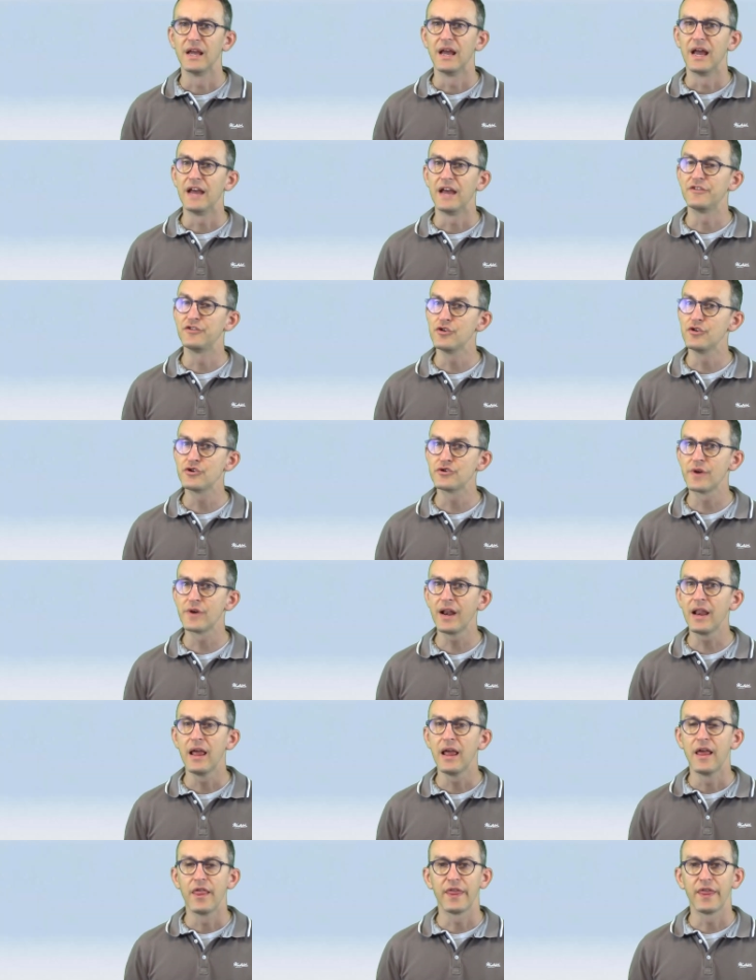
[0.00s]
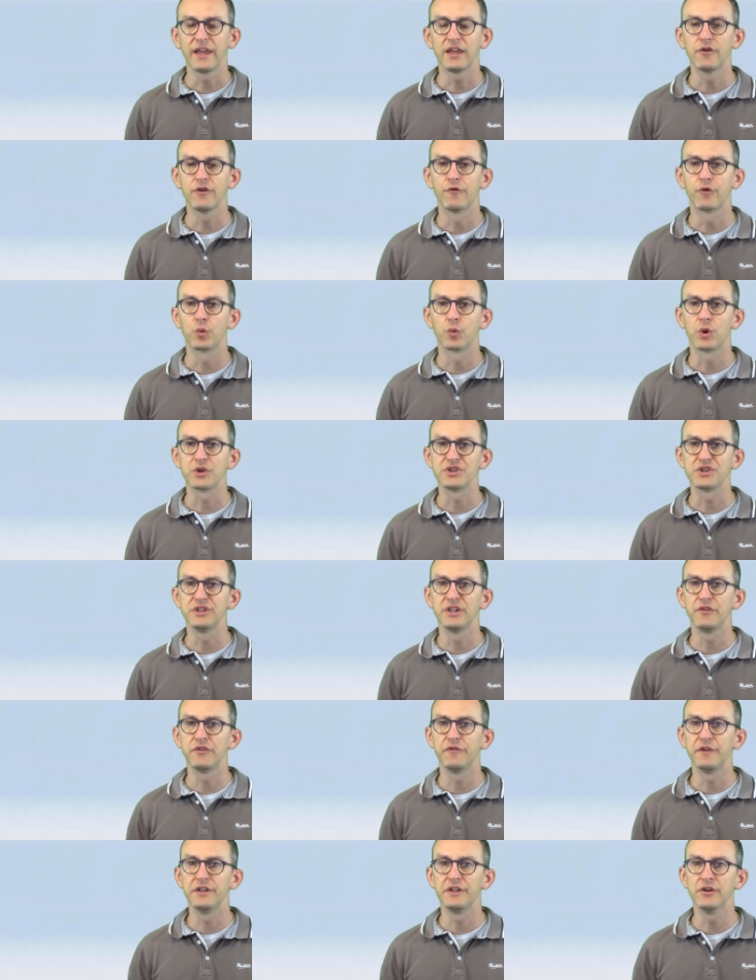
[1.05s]
As usual, thank you for watching
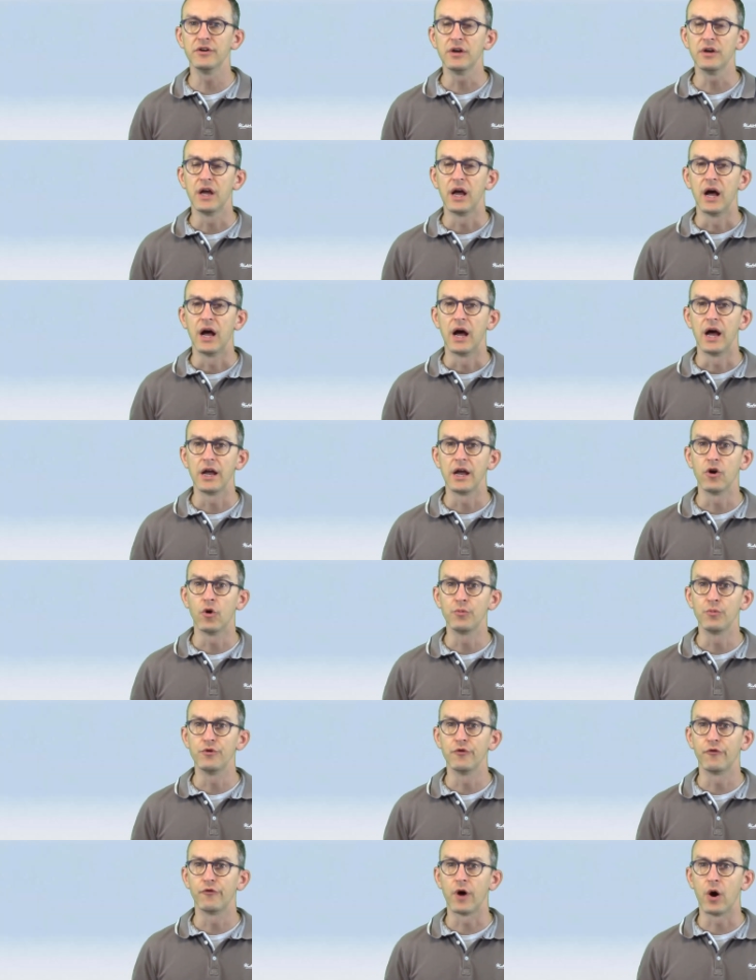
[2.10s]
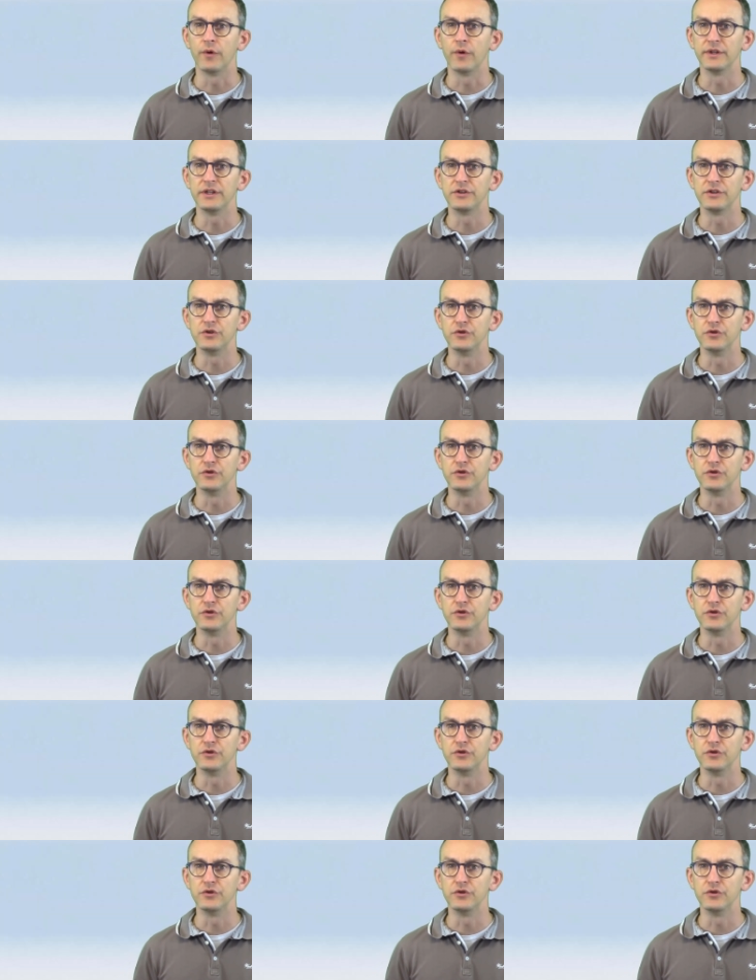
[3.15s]
this video. I hope you found it